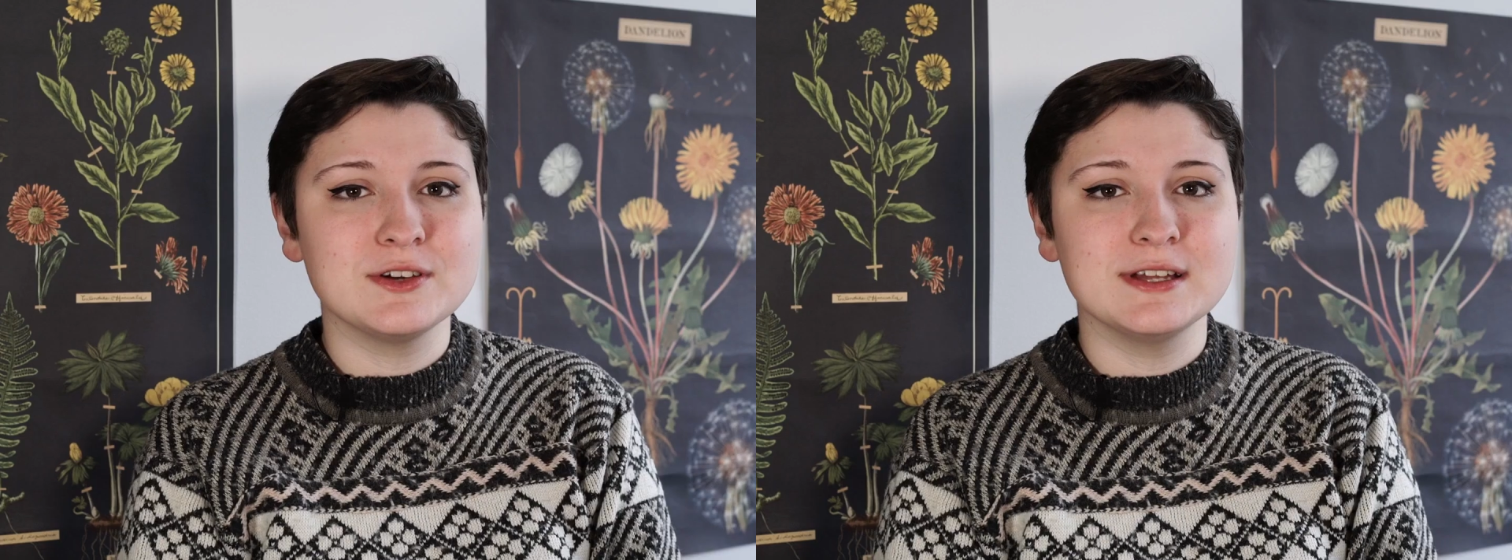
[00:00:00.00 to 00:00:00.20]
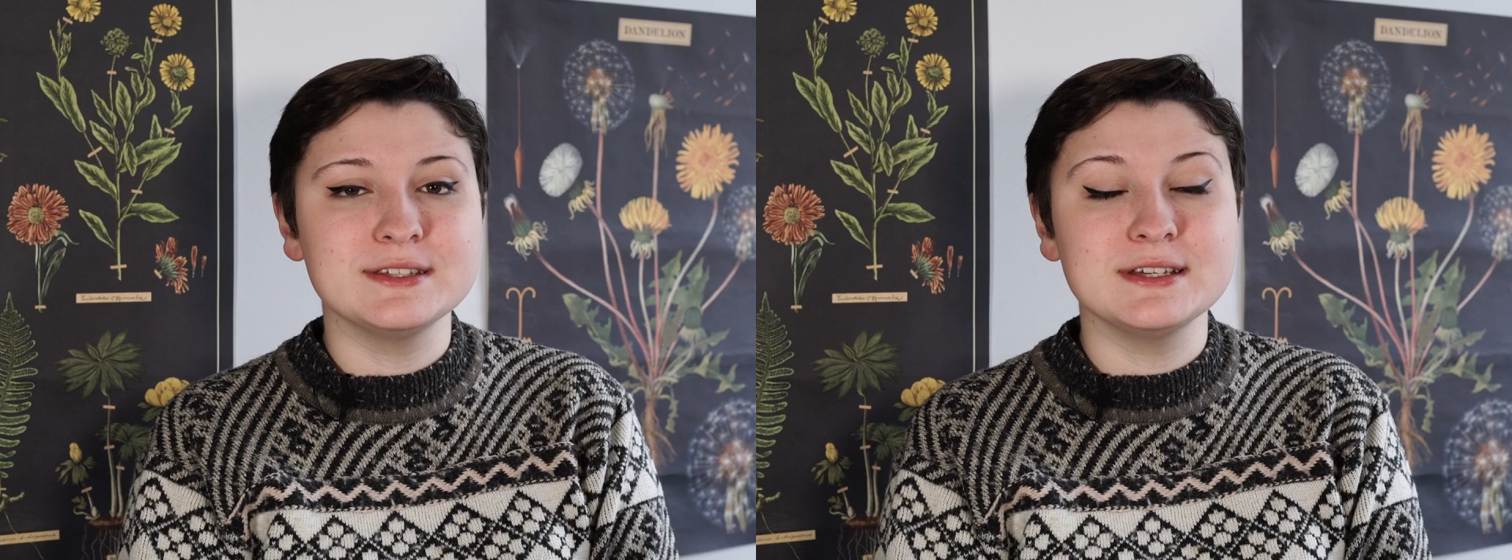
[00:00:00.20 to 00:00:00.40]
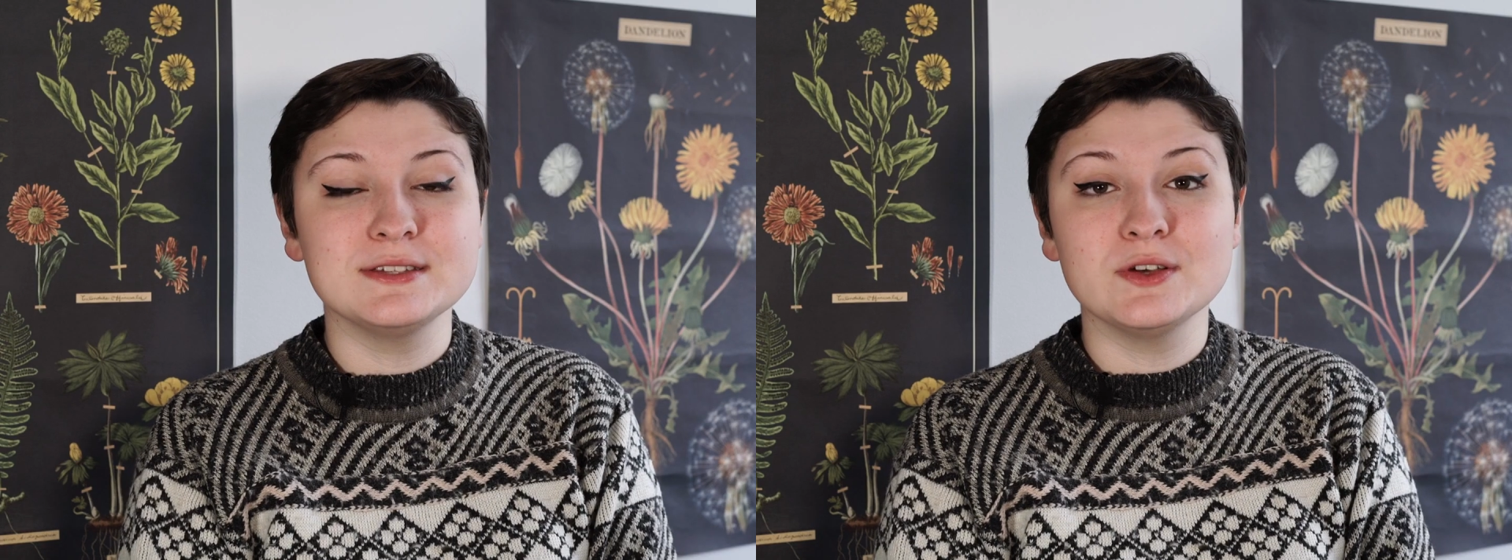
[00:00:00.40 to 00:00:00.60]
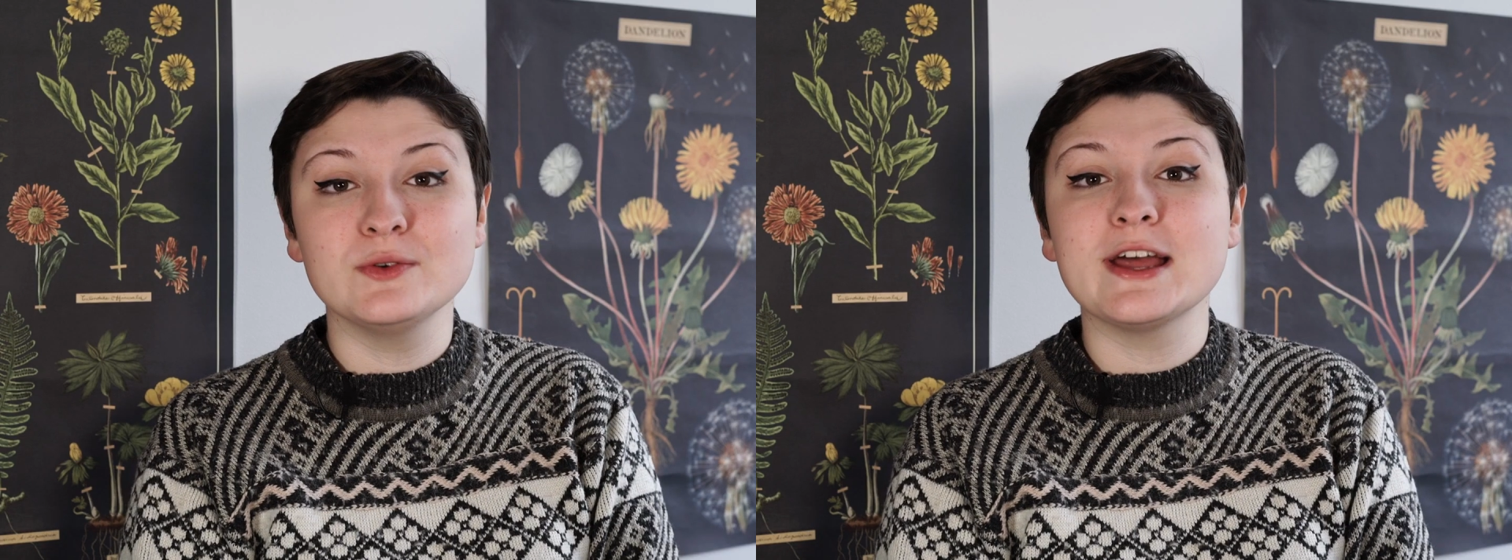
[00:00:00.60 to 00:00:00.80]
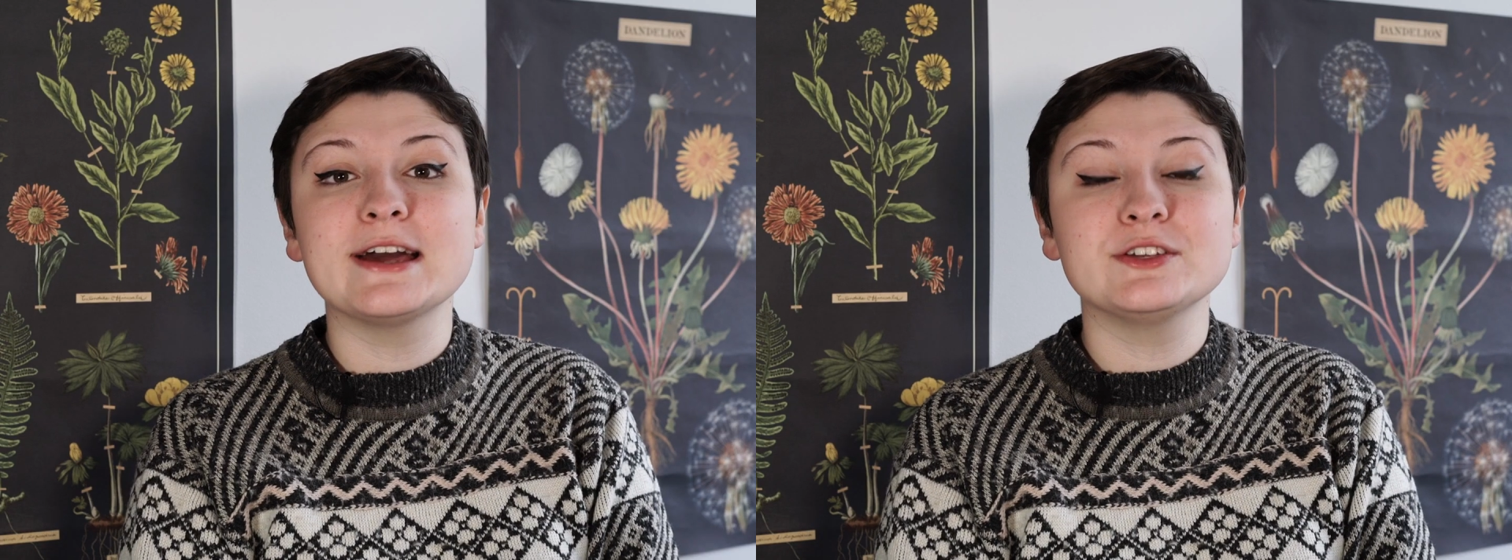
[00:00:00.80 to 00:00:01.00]
translate so
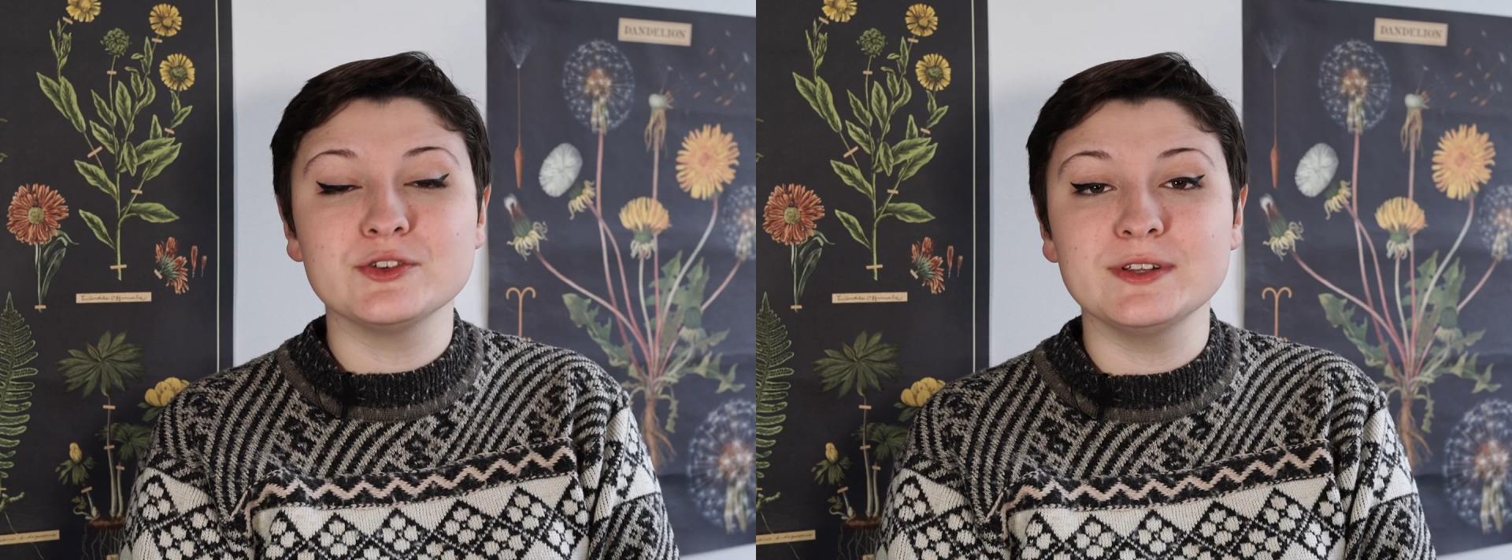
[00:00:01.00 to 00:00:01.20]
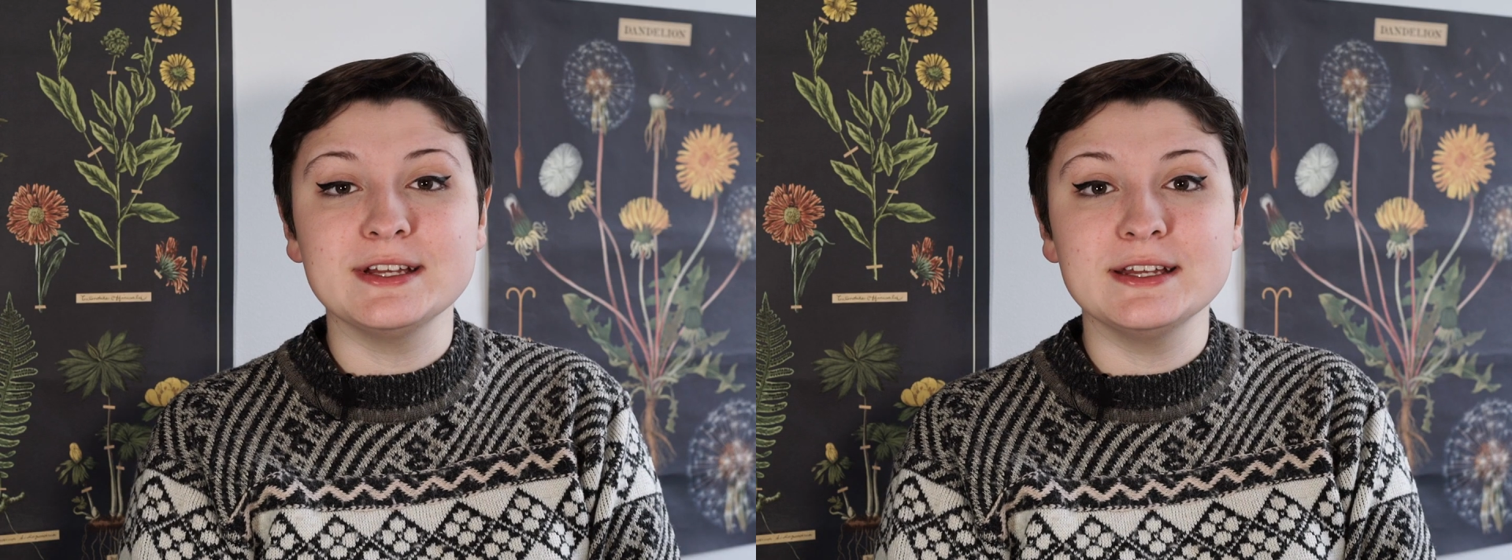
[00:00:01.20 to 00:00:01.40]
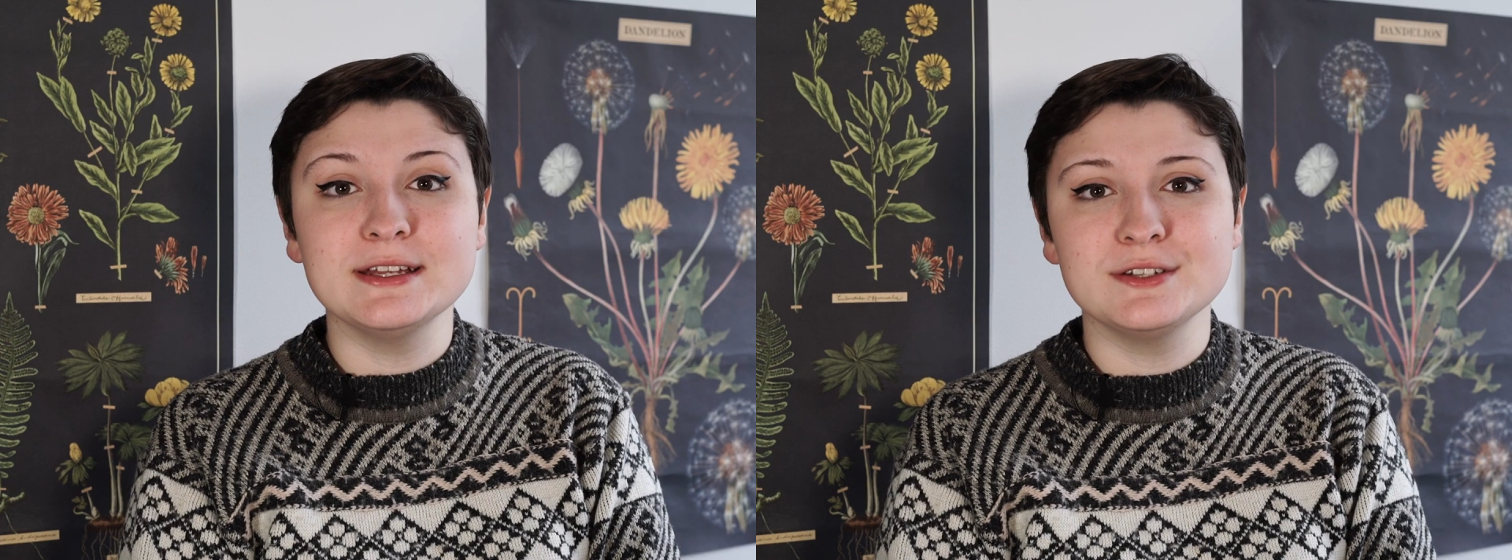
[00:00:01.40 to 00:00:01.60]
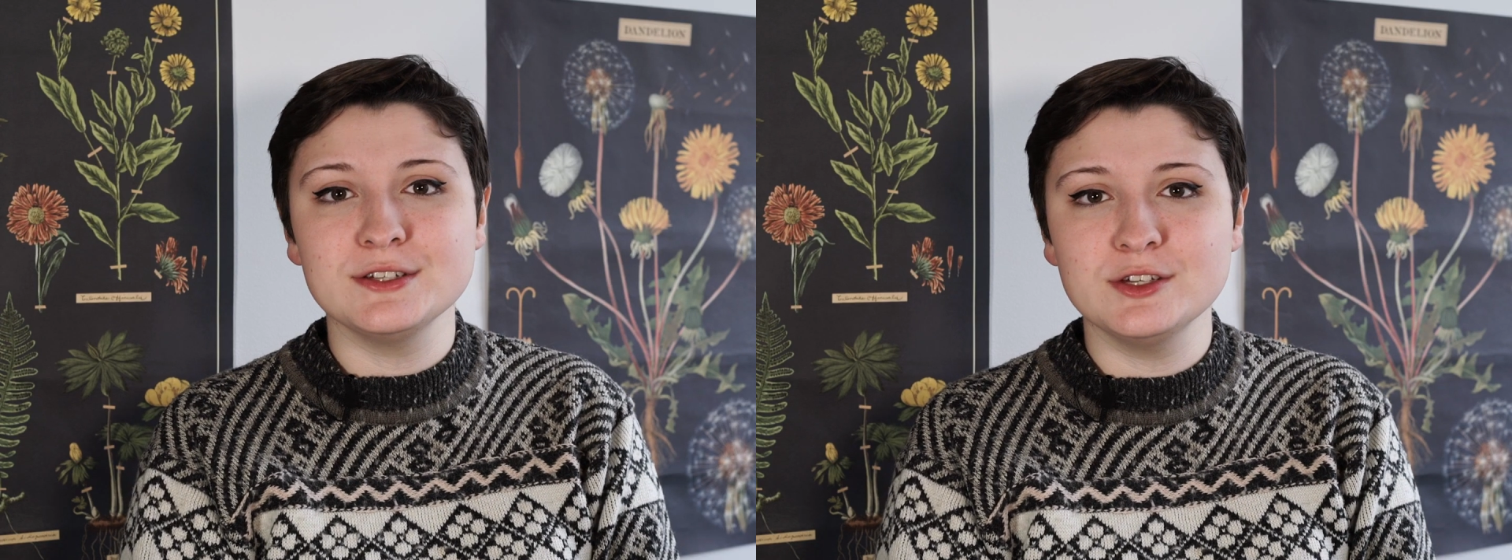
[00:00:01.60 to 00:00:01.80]
naturally into